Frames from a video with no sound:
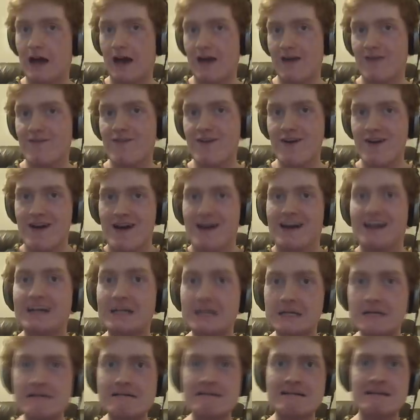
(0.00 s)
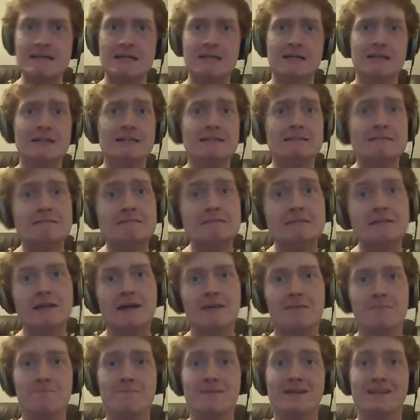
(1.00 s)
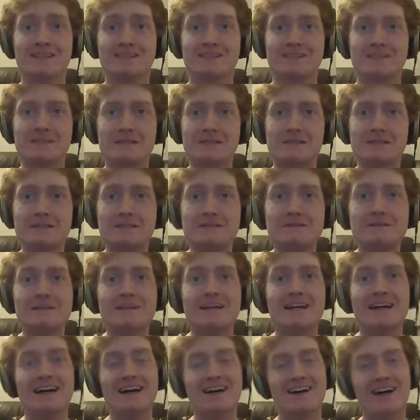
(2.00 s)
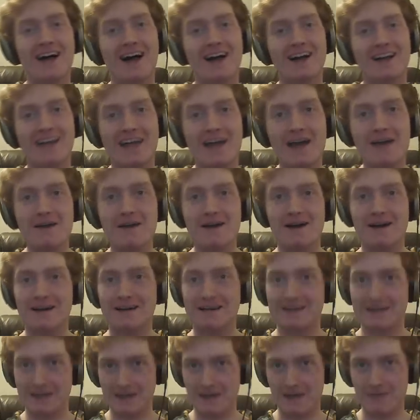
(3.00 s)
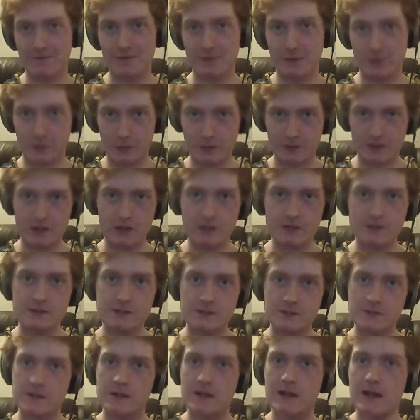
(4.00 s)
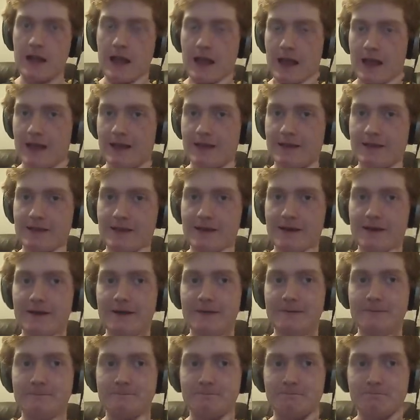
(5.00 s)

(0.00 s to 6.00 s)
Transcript: i I miss it. I can't, uh, I have a little cousin, and uh,